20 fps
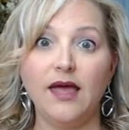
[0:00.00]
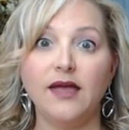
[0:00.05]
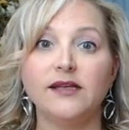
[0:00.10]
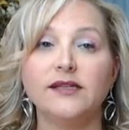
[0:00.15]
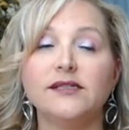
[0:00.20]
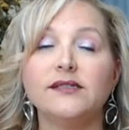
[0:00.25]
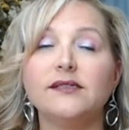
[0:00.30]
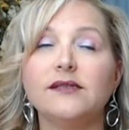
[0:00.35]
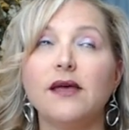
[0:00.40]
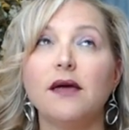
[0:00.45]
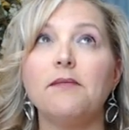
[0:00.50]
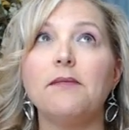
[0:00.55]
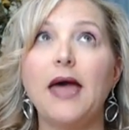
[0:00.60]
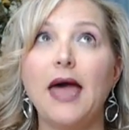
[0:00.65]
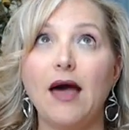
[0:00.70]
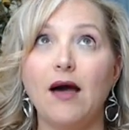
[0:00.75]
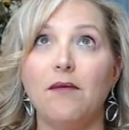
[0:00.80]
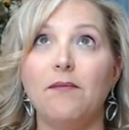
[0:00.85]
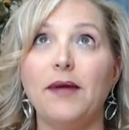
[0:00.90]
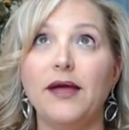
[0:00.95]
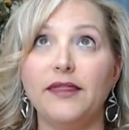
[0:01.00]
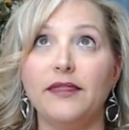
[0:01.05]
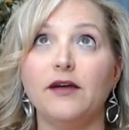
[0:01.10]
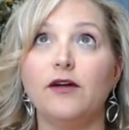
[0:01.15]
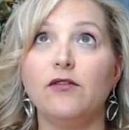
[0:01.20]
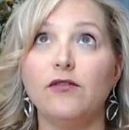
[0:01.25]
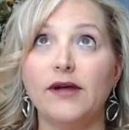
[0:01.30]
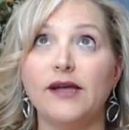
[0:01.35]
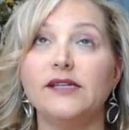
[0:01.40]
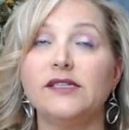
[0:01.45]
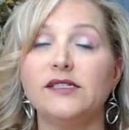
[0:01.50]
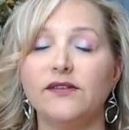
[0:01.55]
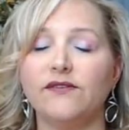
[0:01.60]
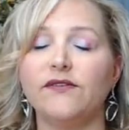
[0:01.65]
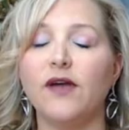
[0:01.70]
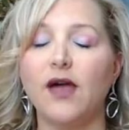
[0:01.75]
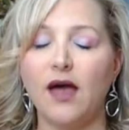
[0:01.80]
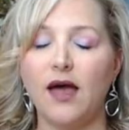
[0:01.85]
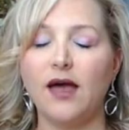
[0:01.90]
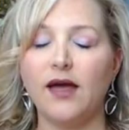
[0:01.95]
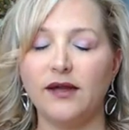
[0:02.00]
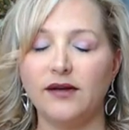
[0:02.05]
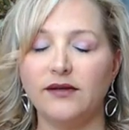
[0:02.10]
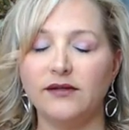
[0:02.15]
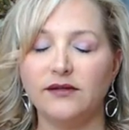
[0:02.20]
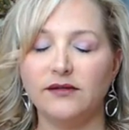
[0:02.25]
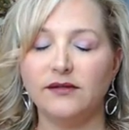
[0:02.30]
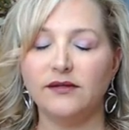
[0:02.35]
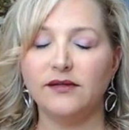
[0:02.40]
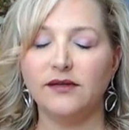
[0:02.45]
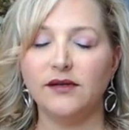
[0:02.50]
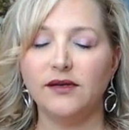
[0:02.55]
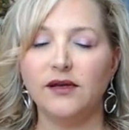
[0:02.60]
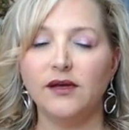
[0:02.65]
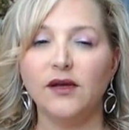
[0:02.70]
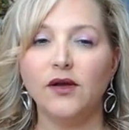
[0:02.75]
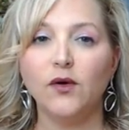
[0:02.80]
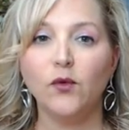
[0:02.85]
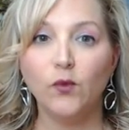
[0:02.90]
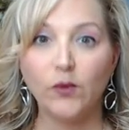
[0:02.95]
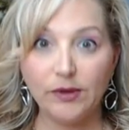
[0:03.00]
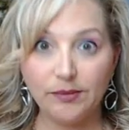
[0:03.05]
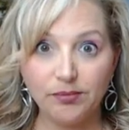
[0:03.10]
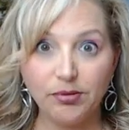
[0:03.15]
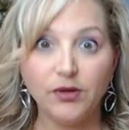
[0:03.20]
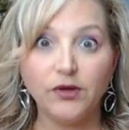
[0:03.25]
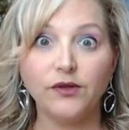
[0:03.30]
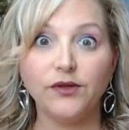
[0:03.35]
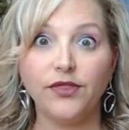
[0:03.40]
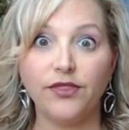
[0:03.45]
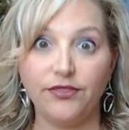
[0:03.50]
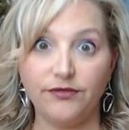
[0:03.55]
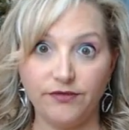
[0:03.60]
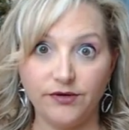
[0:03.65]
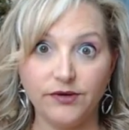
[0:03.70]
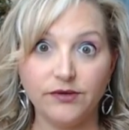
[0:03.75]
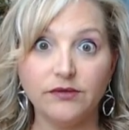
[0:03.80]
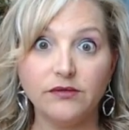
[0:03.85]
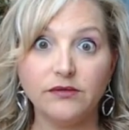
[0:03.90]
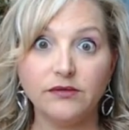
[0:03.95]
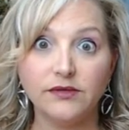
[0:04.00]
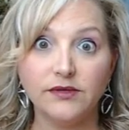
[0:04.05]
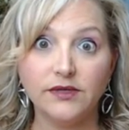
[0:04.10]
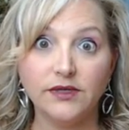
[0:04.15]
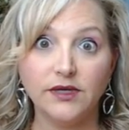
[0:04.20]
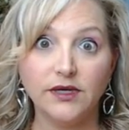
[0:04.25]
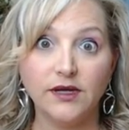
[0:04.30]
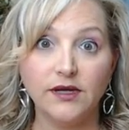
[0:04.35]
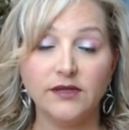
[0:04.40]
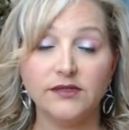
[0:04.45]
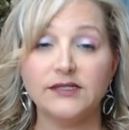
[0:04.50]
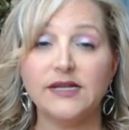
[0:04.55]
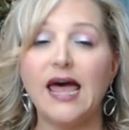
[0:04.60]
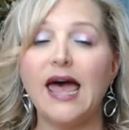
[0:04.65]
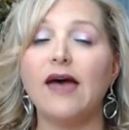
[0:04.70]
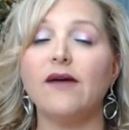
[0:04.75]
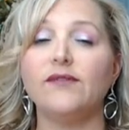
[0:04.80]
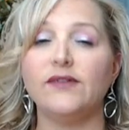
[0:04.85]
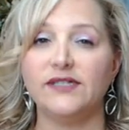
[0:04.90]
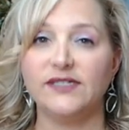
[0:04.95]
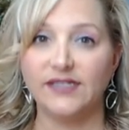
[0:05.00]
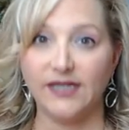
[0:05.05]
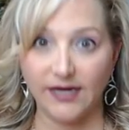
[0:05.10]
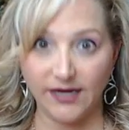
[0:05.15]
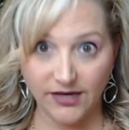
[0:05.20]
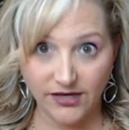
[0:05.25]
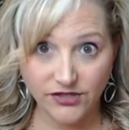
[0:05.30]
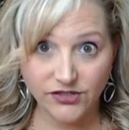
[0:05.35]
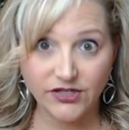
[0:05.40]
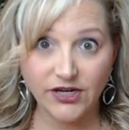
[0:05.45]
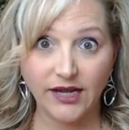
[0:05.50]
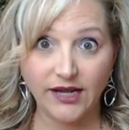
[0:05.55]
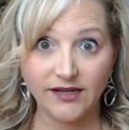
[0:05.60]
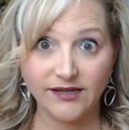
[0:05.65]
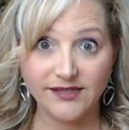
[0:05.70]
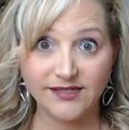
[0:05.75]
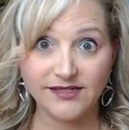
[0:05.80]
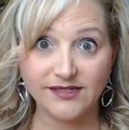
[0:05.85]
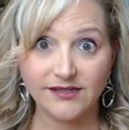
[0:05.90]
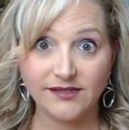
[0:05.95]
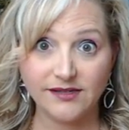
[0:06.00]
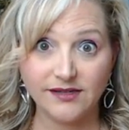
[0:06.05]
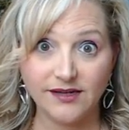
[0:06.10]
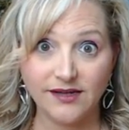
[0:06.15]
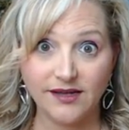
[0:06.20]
Somehow, by the grace of God, we pulled through to have a second chance